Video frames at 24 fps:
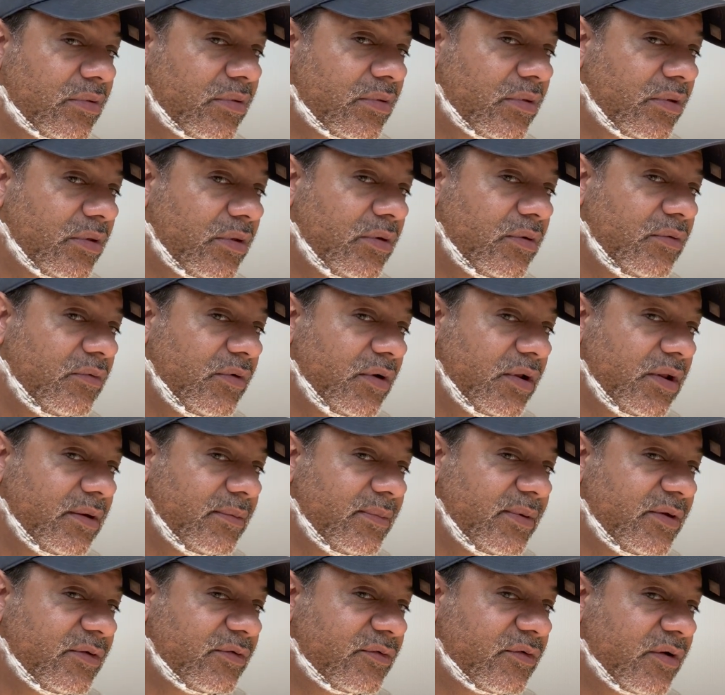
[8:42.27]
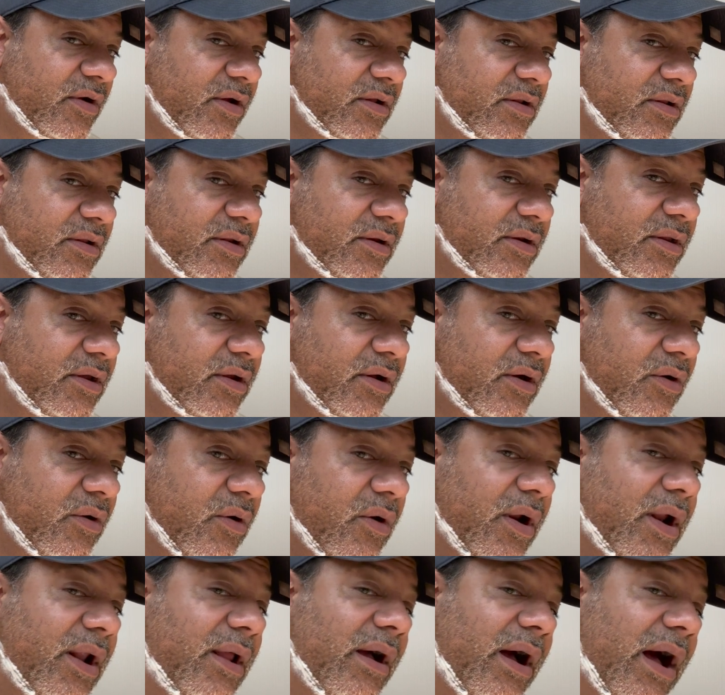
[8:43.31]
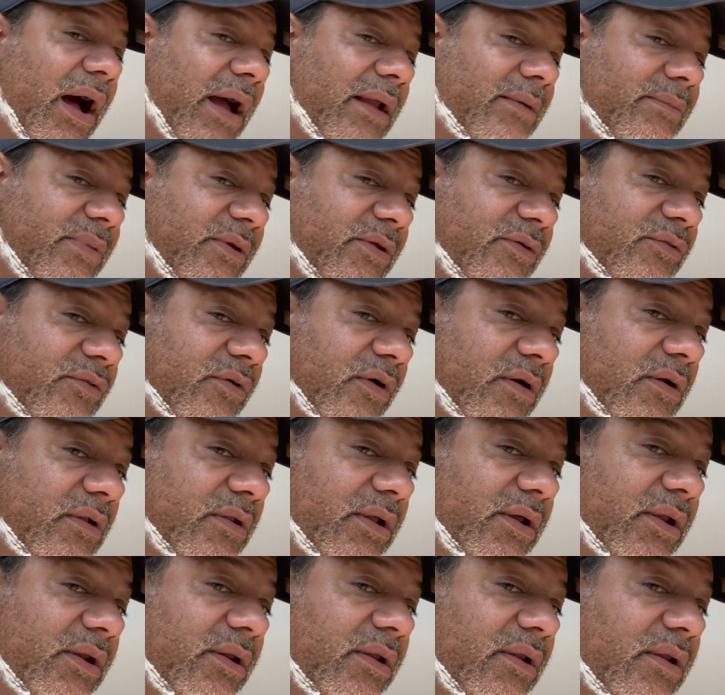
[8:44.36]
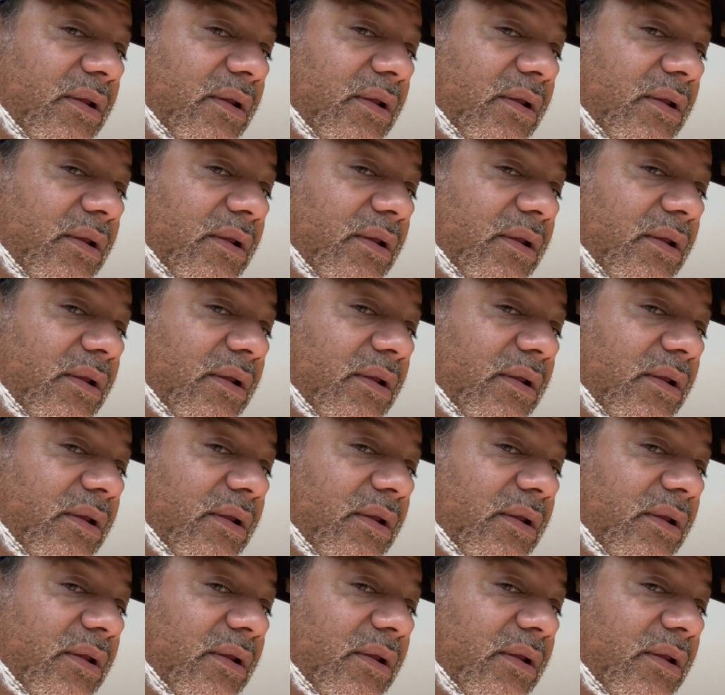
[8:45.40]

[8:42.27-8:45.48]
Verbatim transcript: you'd really be struggling here, or I'd, I'd be struggling.